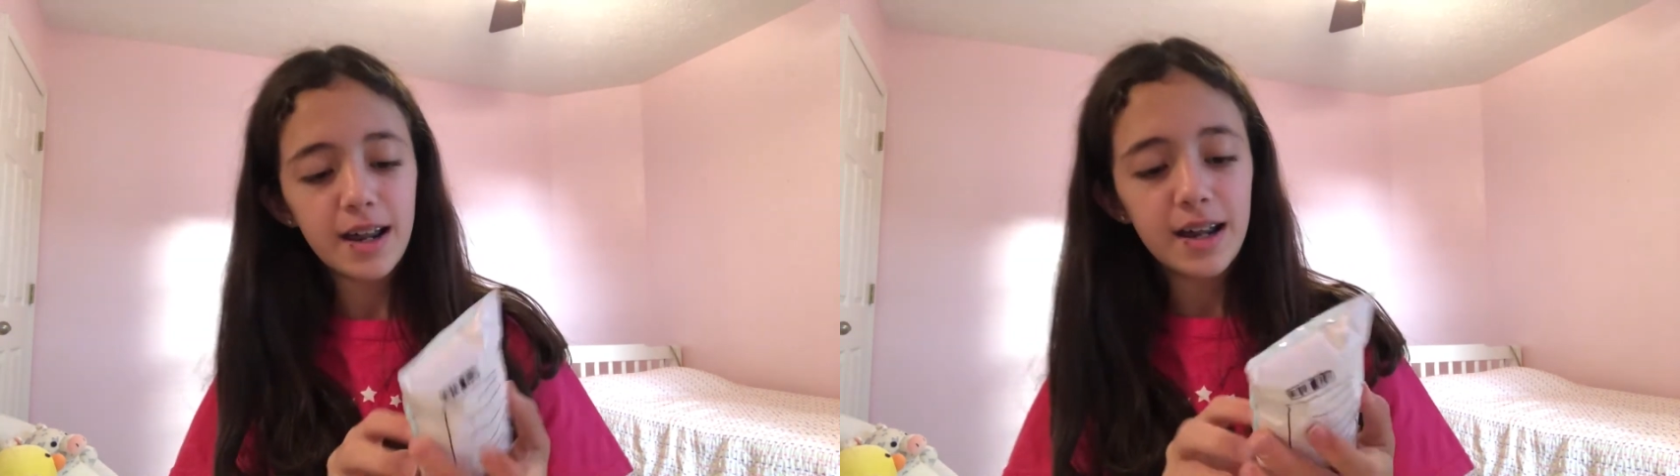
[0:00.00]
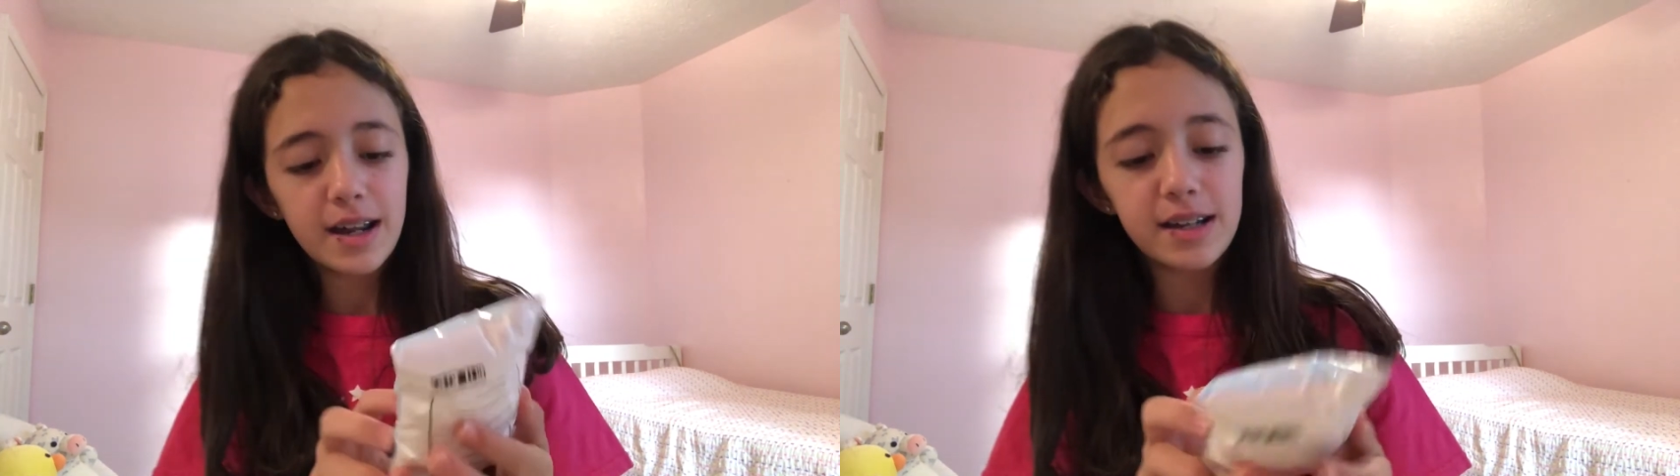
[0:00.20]

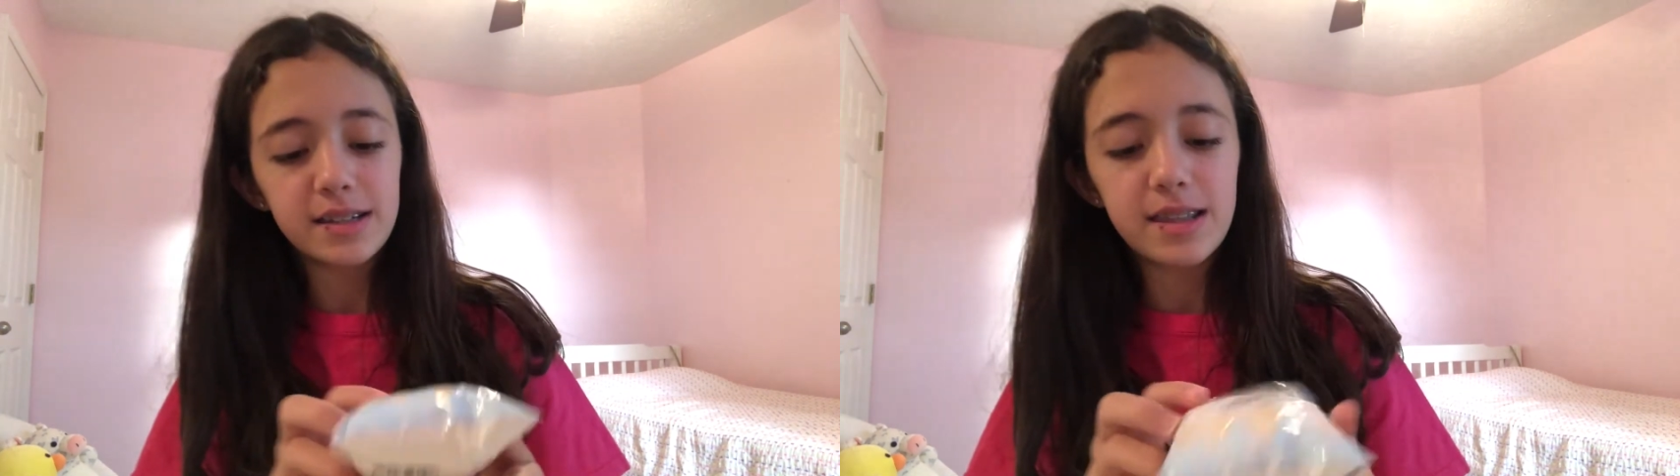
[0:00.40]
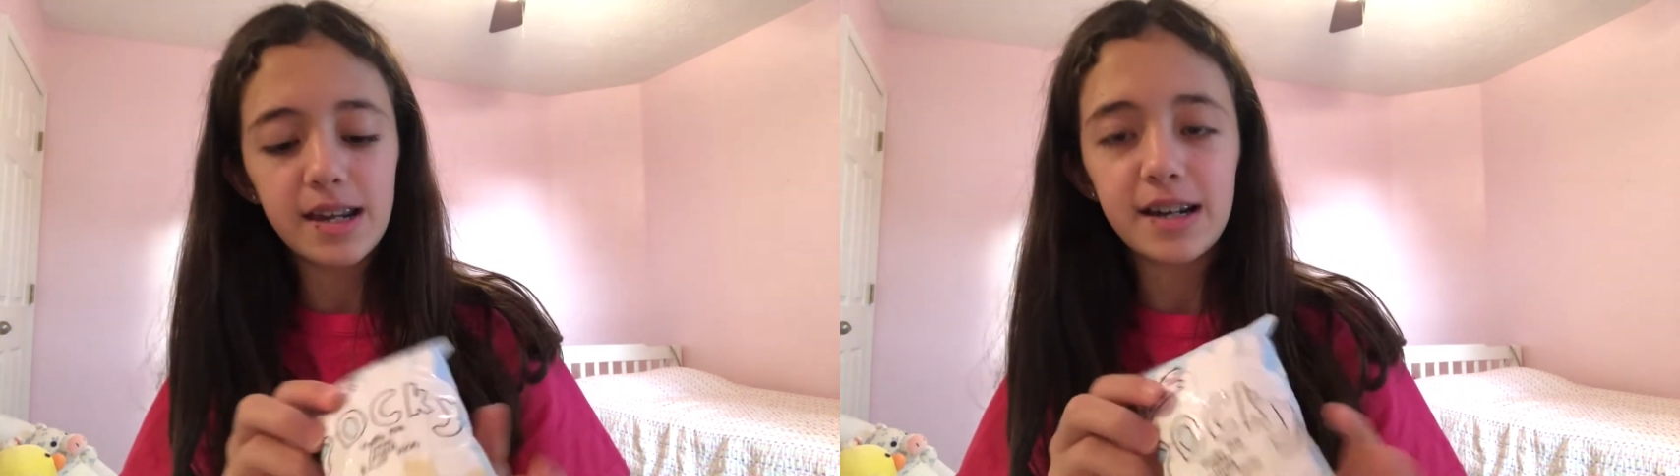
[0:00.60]
is
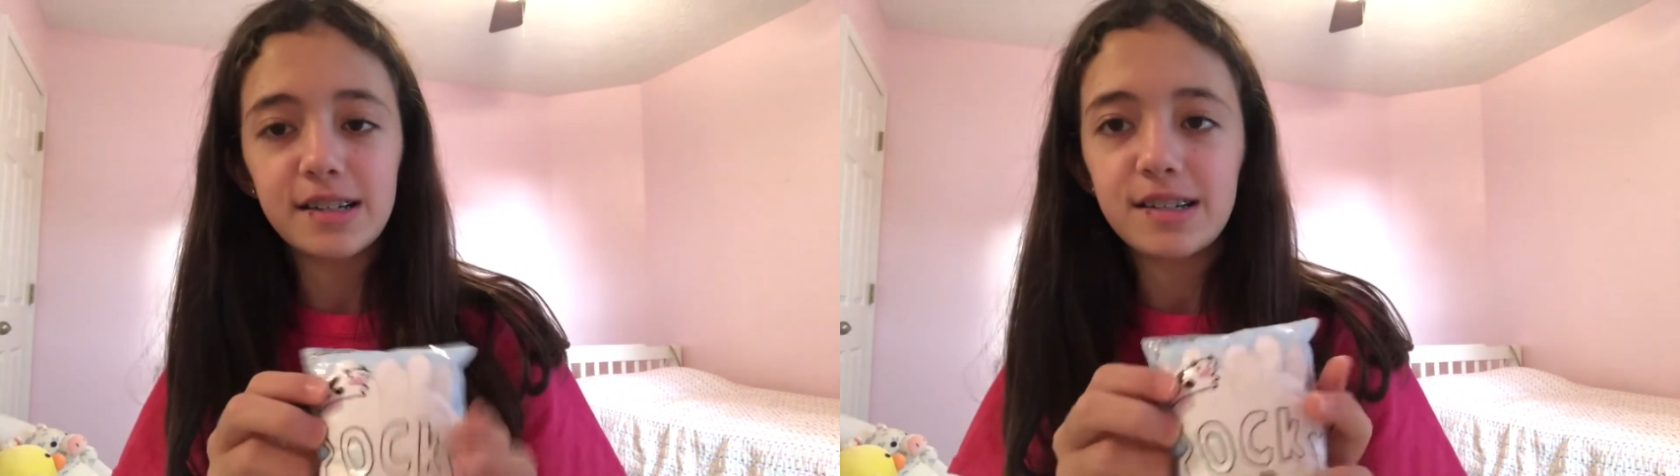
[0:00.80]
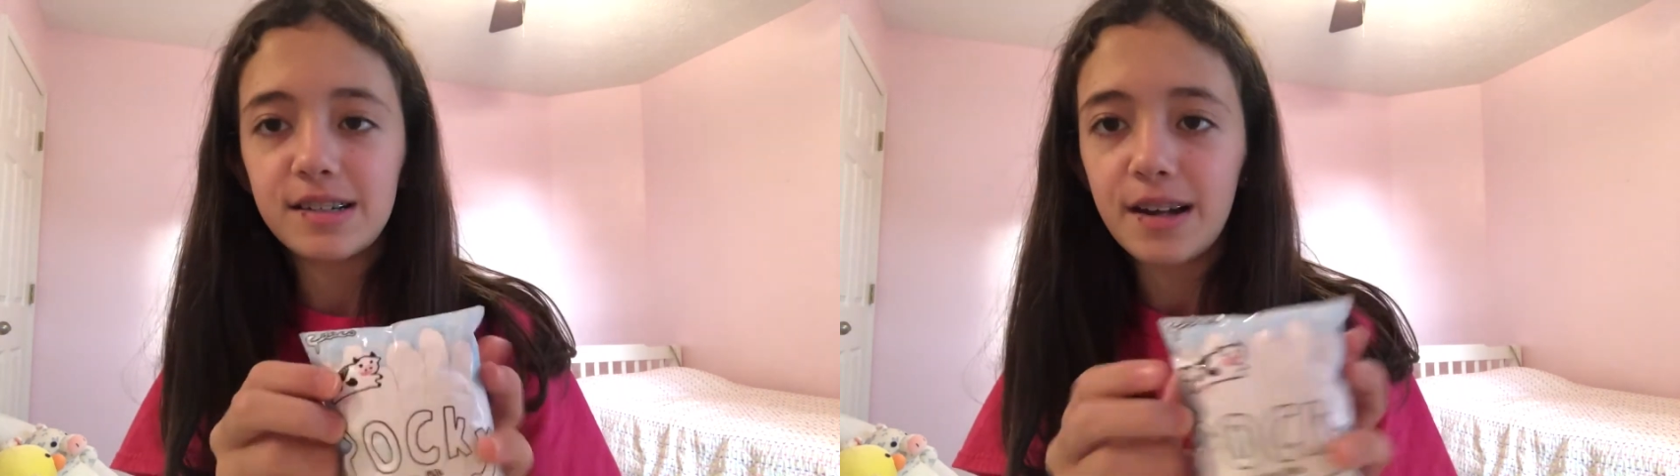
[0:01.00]

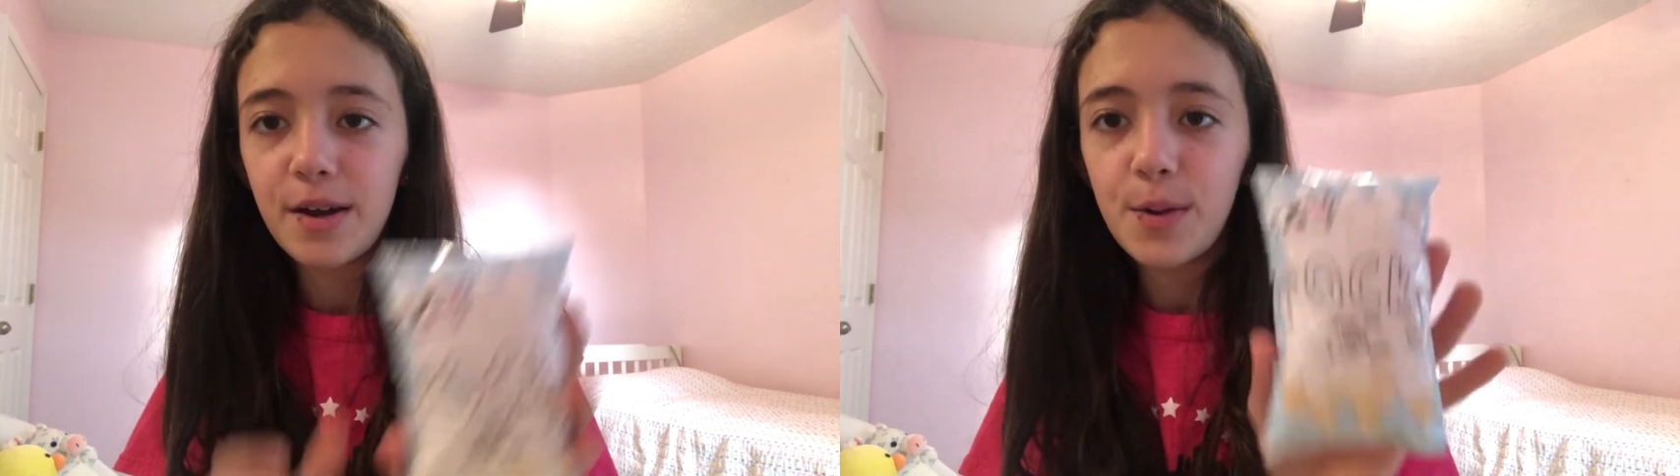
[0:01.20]
this